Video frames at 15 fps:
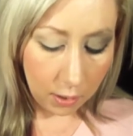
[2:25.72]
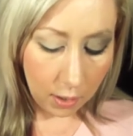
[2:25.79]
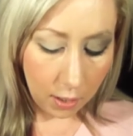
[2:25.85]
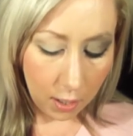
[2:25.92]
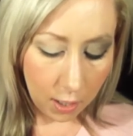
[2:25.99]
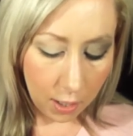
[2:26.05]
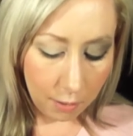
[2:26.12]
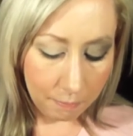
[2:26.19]

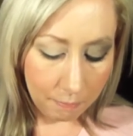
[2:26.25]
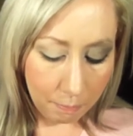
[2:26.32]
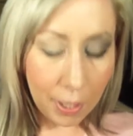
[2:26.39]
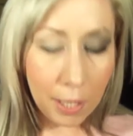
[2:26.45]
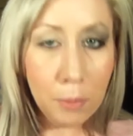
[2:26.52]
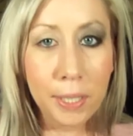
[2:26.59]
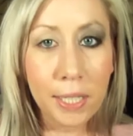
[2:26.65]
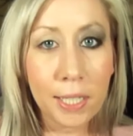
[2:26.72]

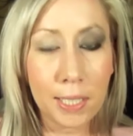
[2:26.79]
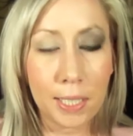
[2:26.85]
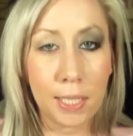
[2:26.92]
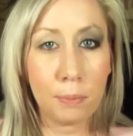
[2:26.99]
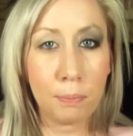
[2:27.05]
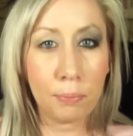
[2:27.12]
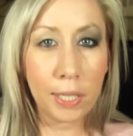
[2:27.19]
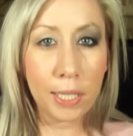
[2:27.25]
probably
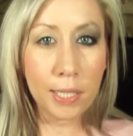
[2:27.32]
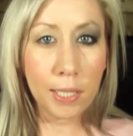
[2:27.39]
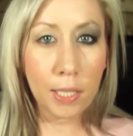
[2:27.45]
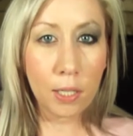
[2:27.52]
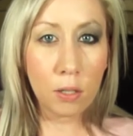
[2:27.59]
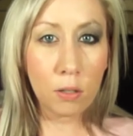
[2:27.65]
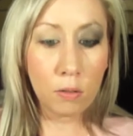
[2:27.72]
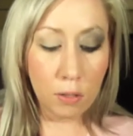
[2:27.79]

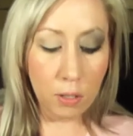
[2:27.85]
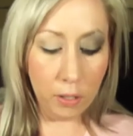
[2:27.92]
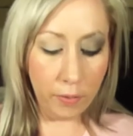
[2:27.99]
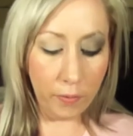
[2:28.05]
espresso